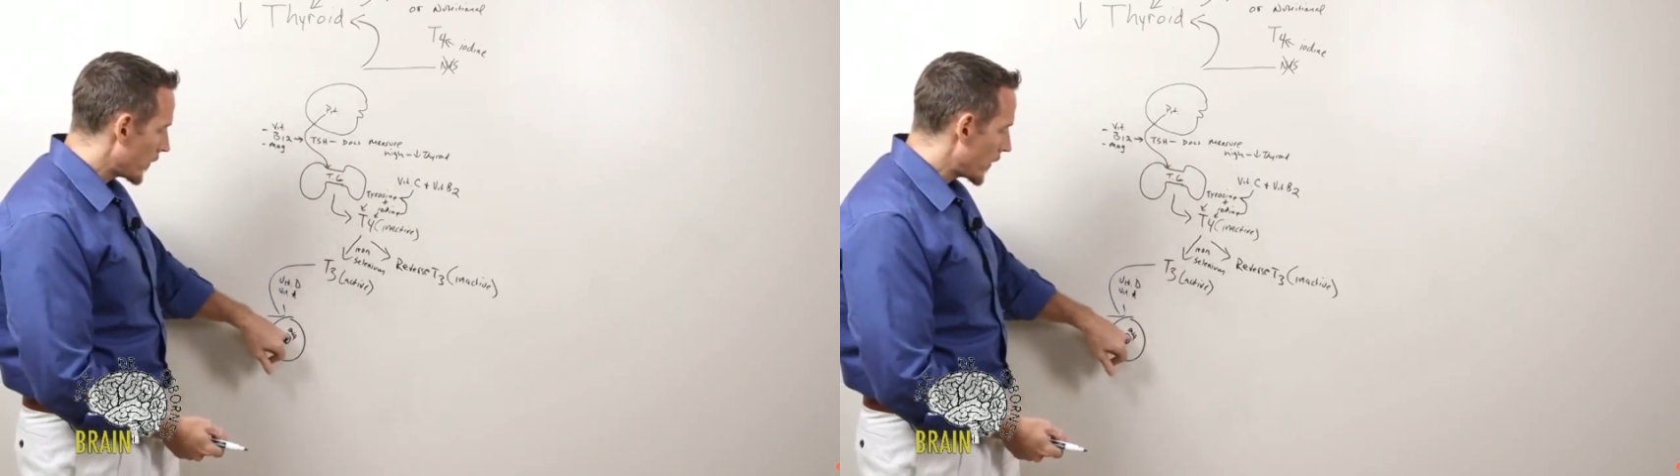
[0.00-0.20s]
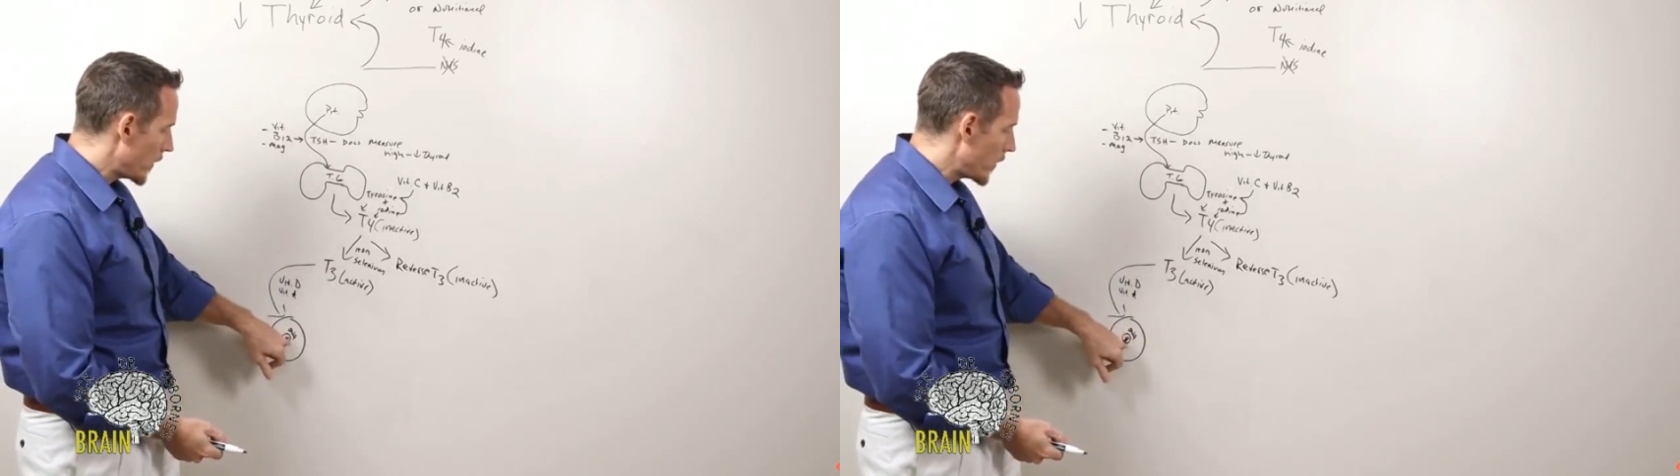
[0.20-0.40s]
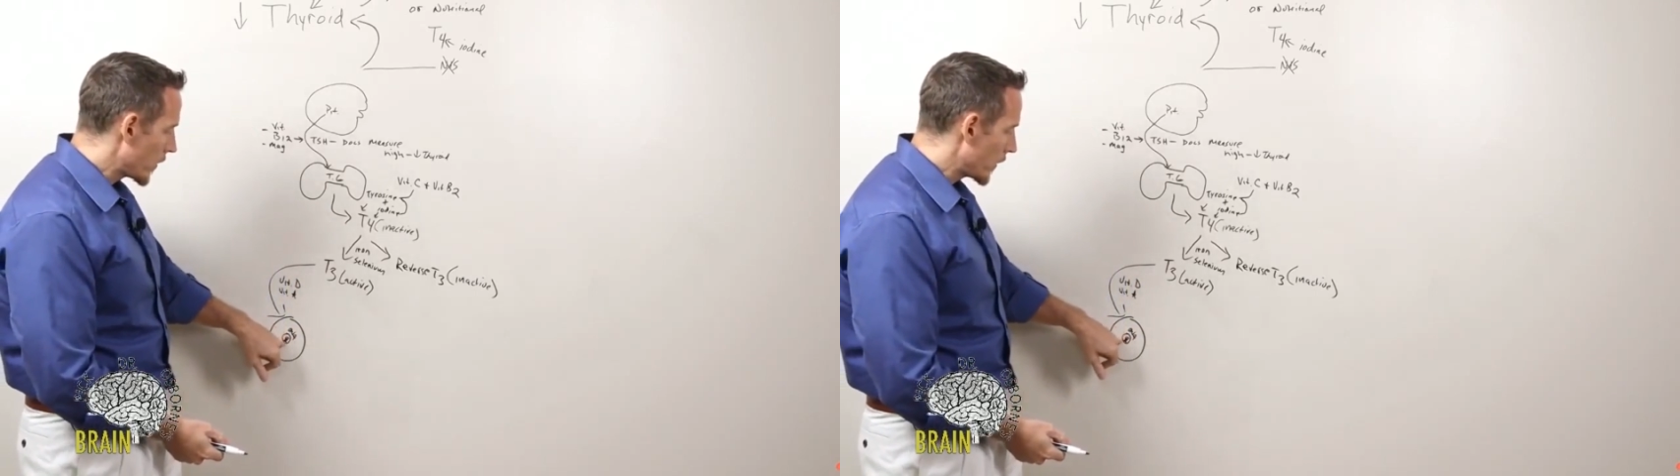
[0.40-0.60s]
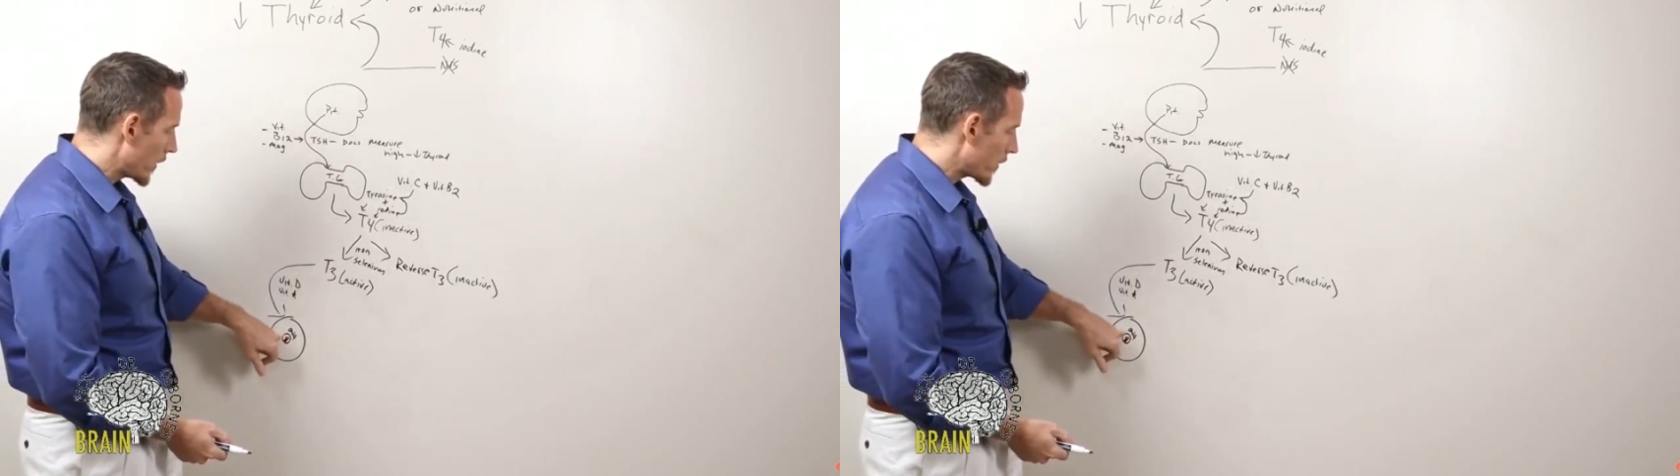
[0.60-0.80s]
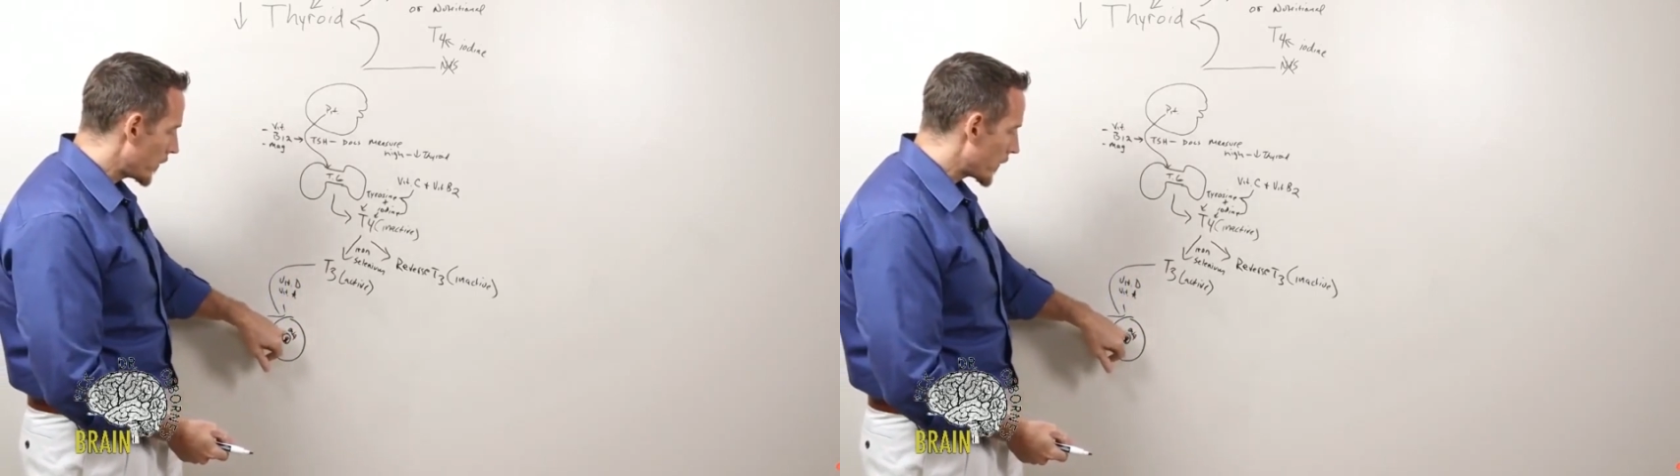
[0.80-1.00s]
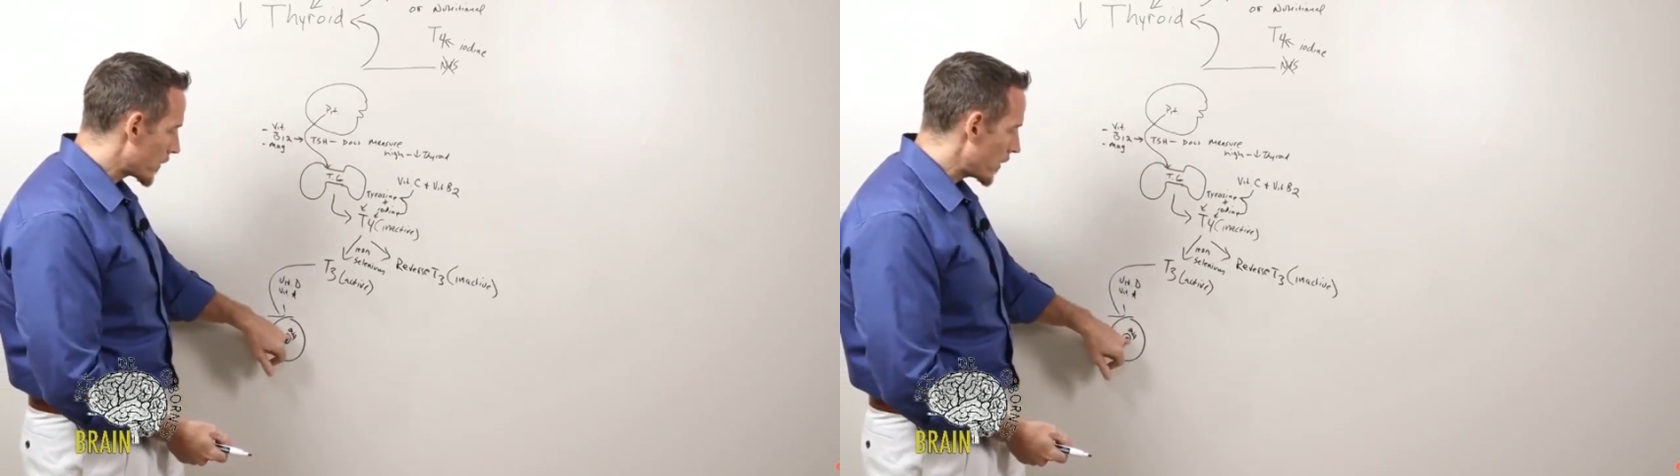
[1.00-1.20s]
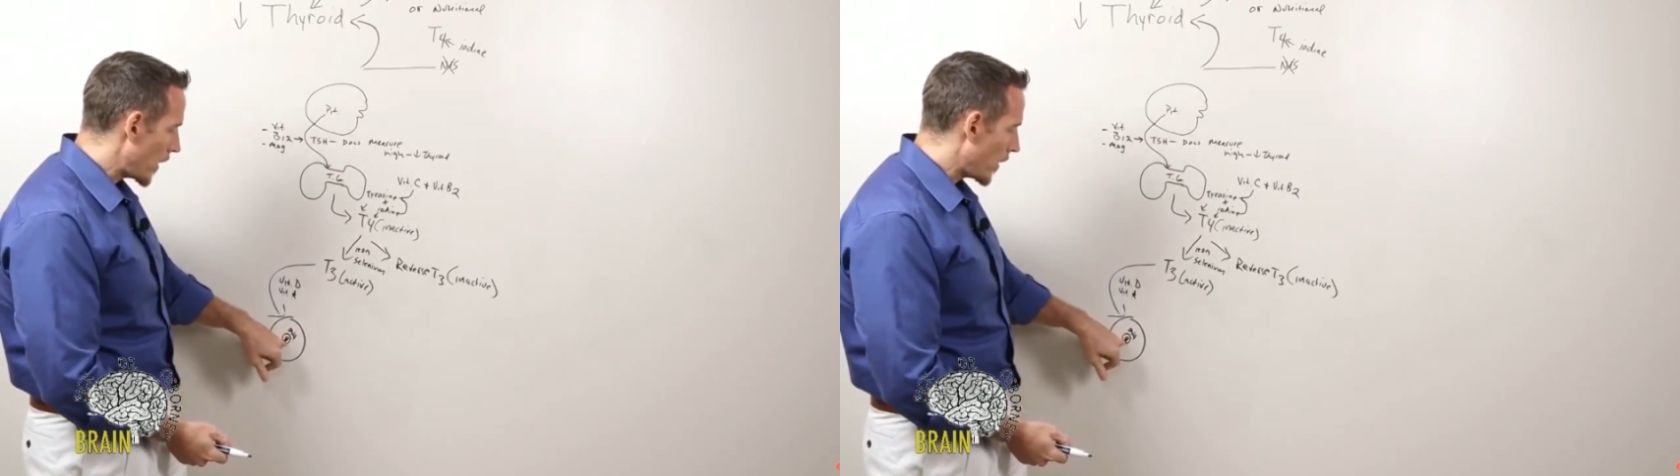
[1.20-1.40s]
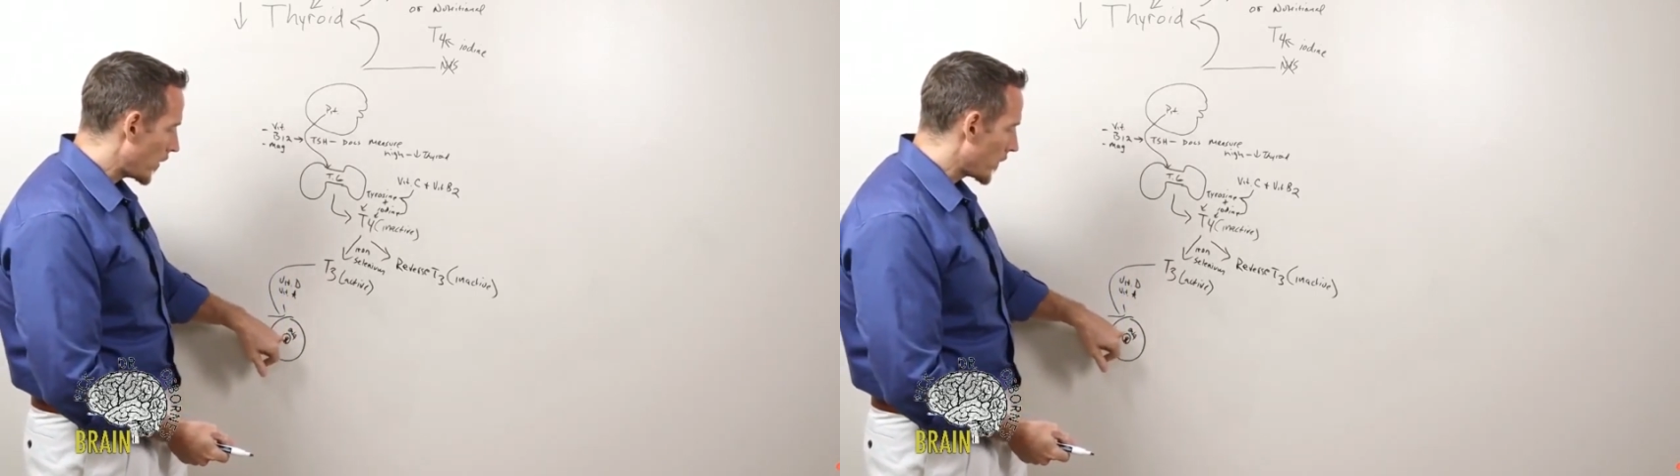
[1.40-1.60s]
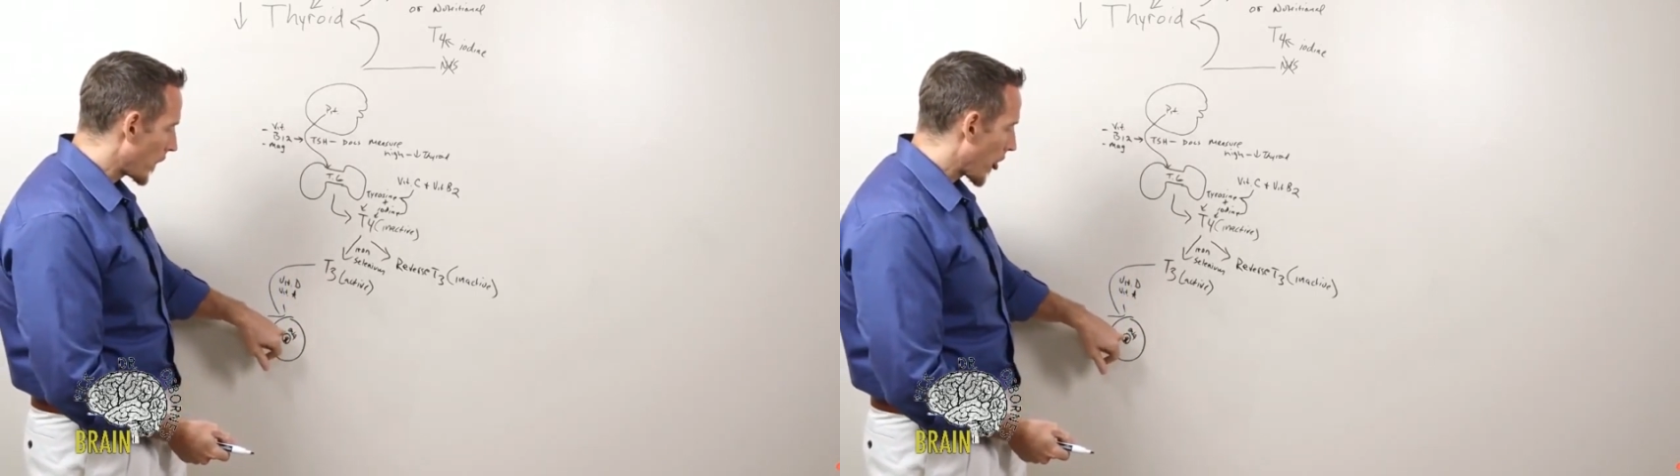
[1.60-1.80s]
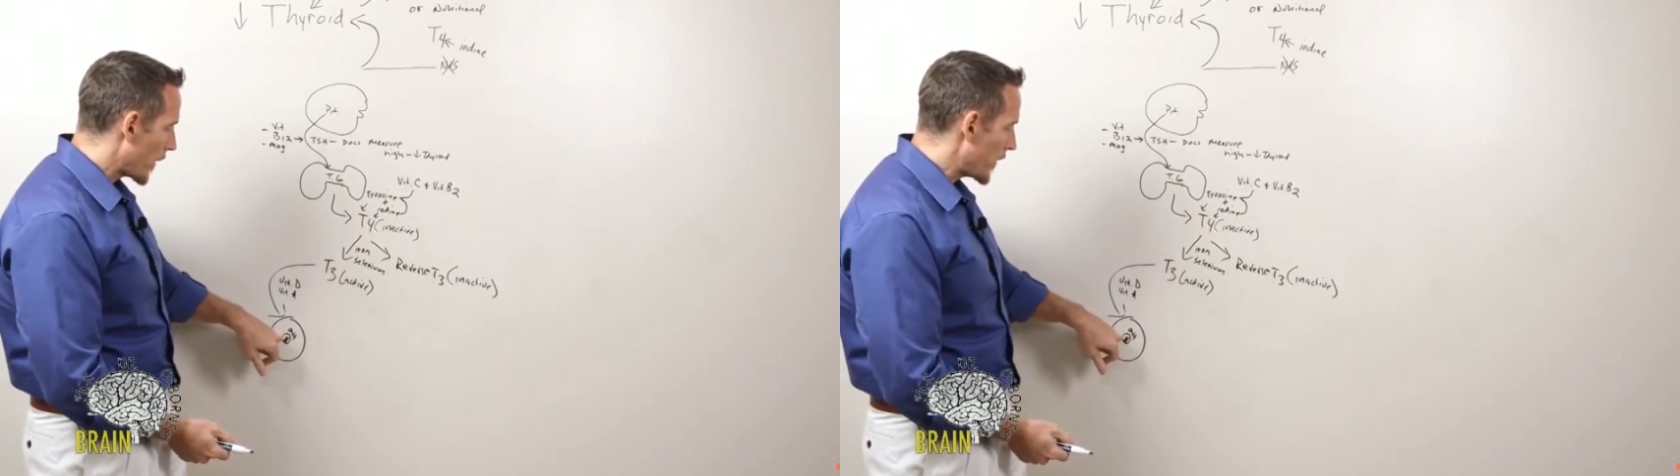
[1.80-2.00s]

of the nucleus of a cell